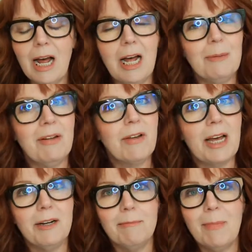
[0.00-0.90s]
I've
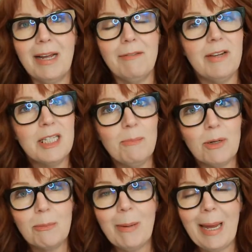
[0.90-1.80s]
got my
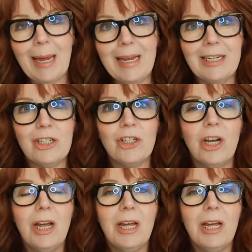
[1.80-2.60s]
Facebook page.